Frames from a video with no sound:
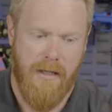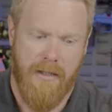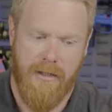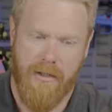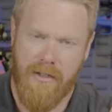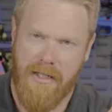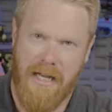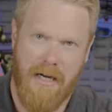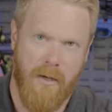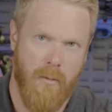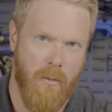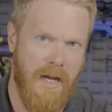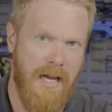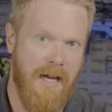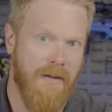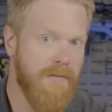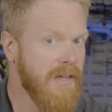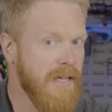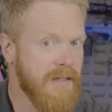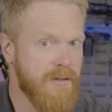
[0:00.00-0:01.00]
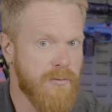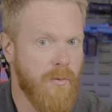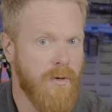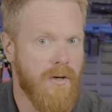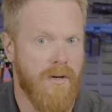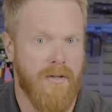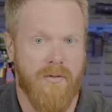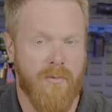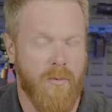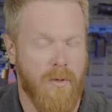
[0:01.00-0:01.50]
you got to weigh if that's
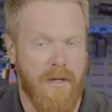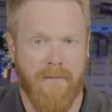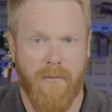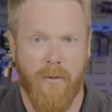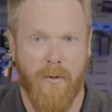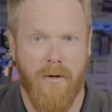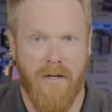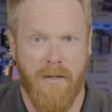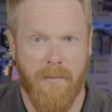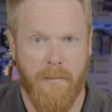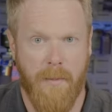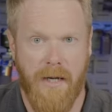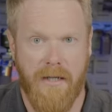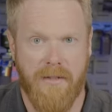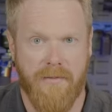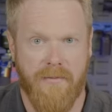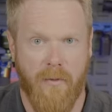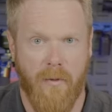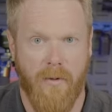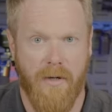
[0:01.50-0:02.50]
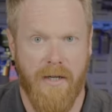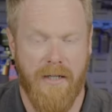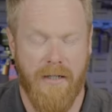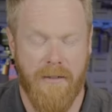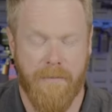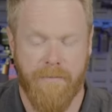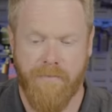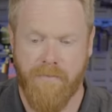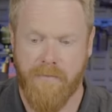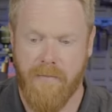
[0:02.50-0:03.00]
worth 2,400 bucks for
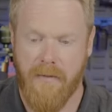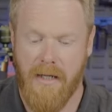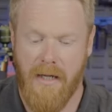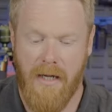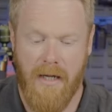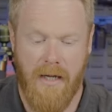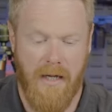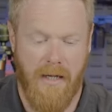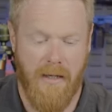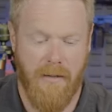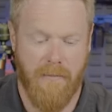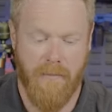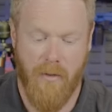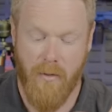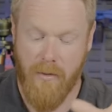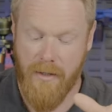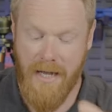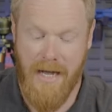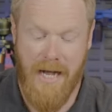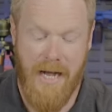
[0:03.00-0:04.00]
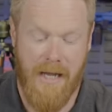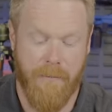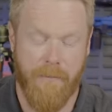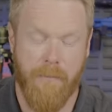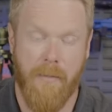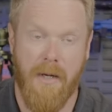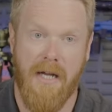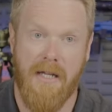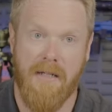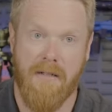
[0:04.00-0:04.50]
you um, or not,
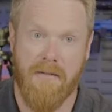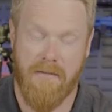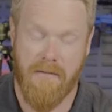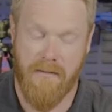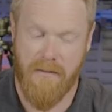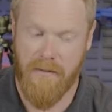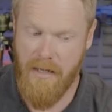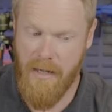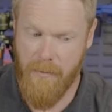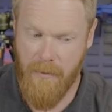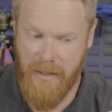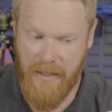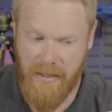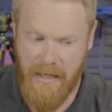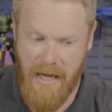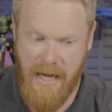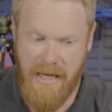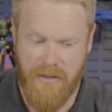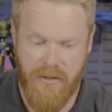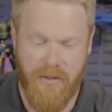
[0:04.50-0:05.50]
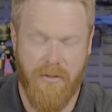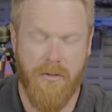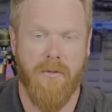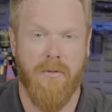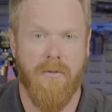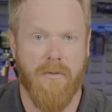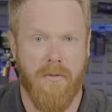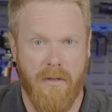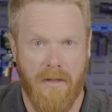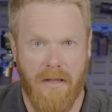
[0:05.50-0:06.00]
but I mean, I
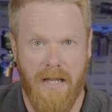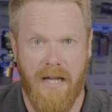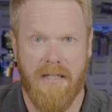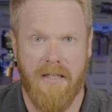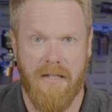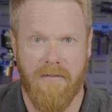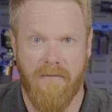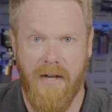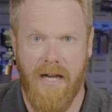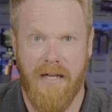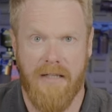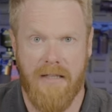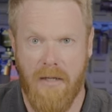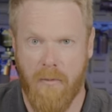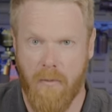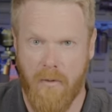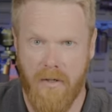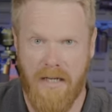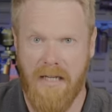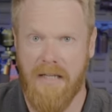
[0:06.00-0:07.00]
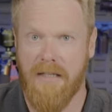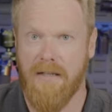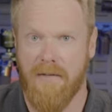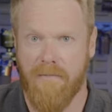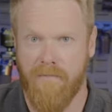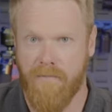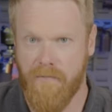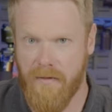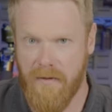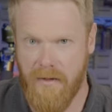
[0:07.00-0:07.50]
do like the fact that we're
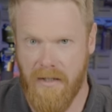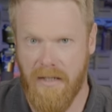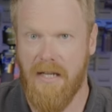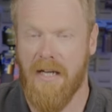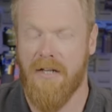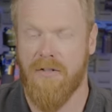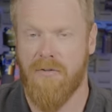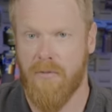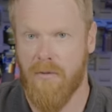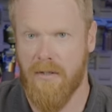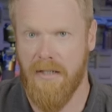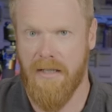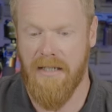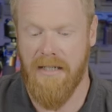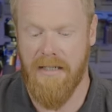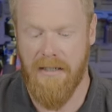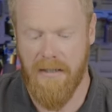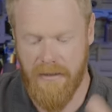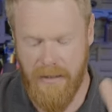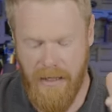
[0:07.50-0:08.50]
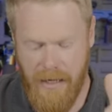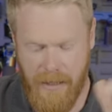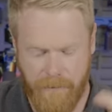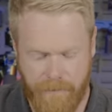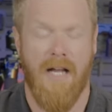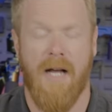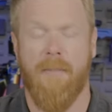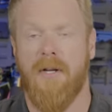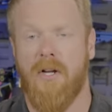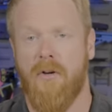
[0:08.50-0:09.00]
getting the Kestrel Elite in that.
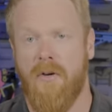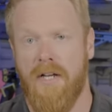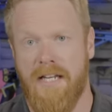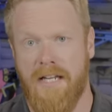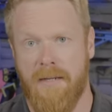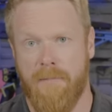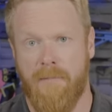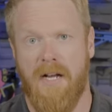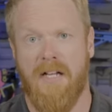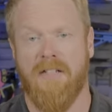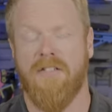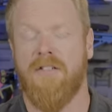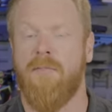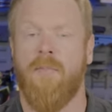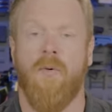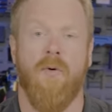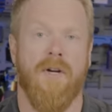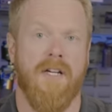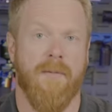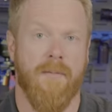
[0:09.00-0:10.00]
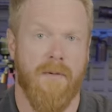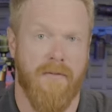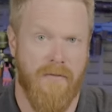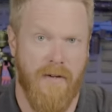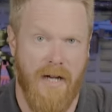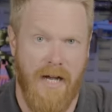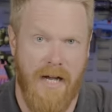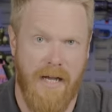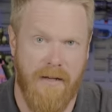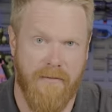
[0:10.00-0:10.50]
I'm gonna go ahead and hit positive point number
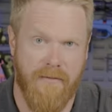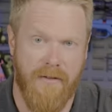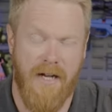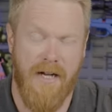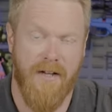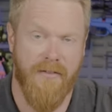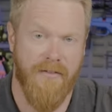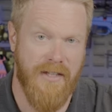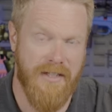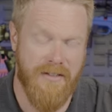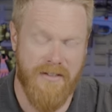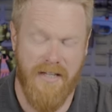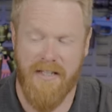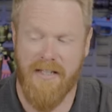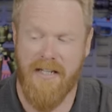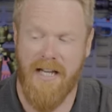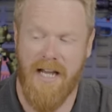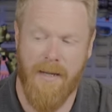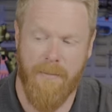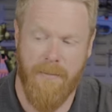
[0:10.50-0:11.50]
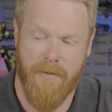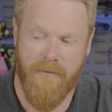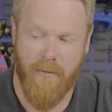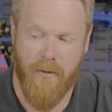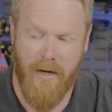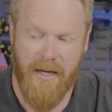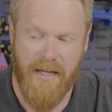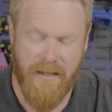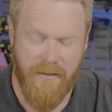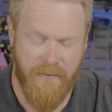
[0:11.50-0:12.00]
five on the 10K
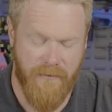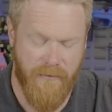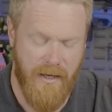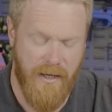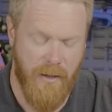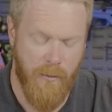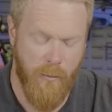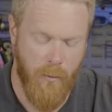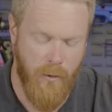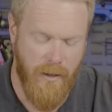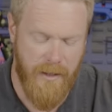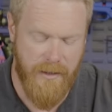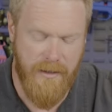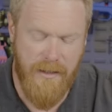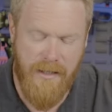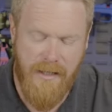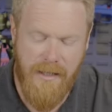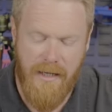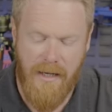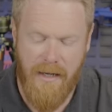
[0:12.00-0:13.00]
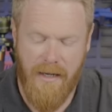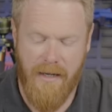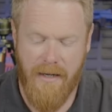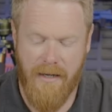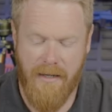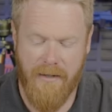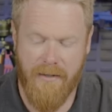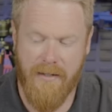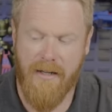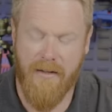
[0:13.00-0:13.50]
before I hit the final one
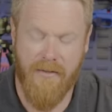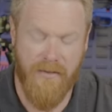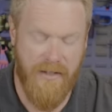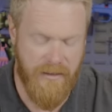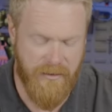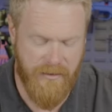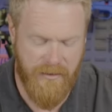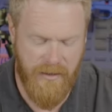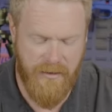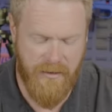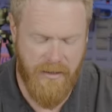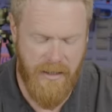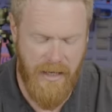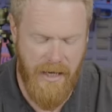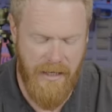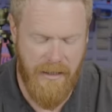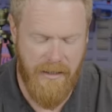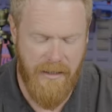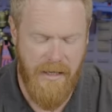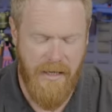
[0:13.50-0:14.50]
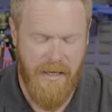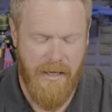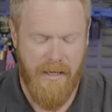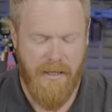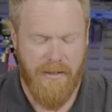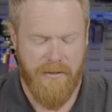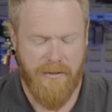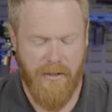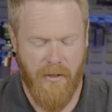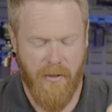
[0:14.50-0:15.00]
on the 6K.
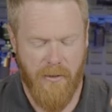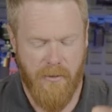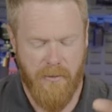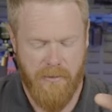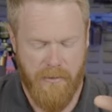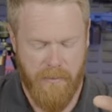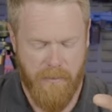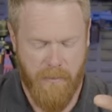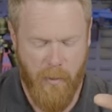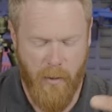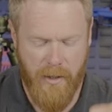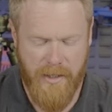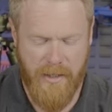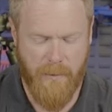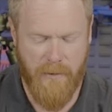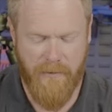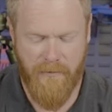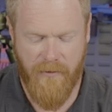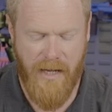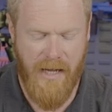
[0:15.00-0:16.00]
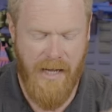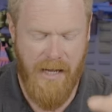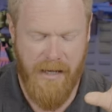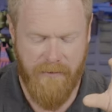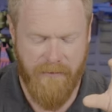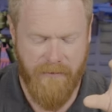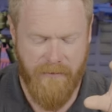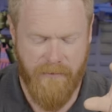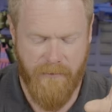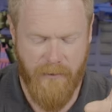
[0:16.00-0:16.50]
So point number
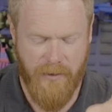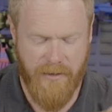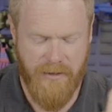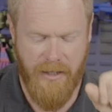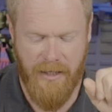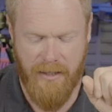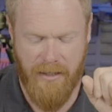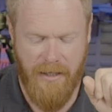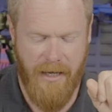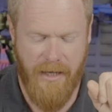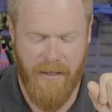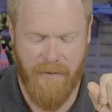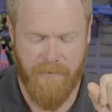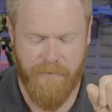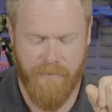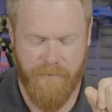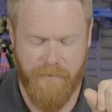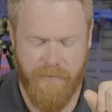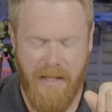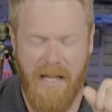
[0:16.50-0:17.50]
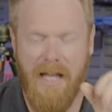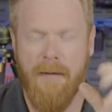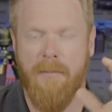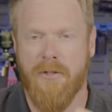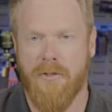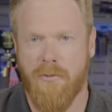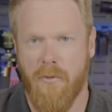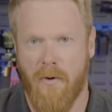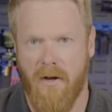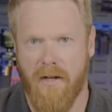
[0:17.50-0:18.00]
five for the 10K,
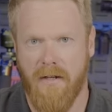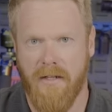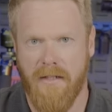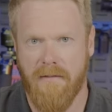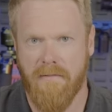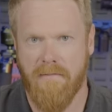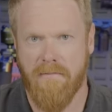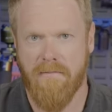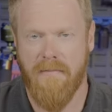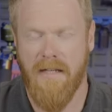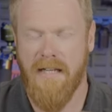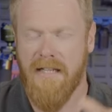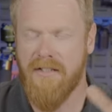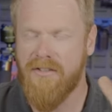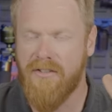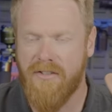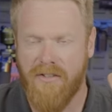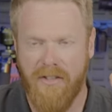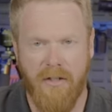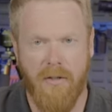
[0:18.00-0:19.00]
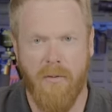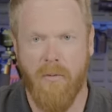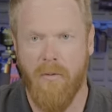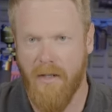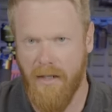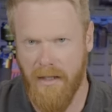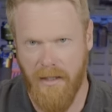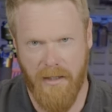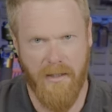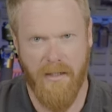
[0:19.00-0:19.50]
image quality. It's still
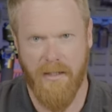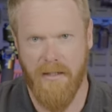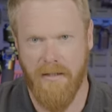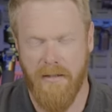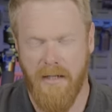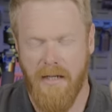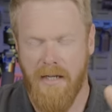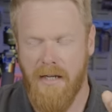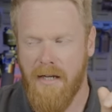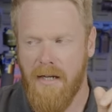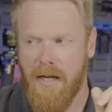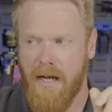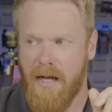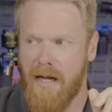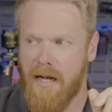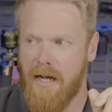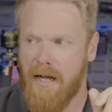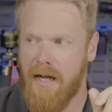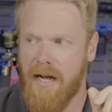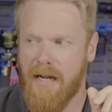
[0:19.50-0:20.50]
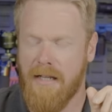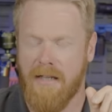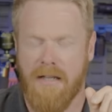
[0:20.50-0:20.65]
really good. Uh, I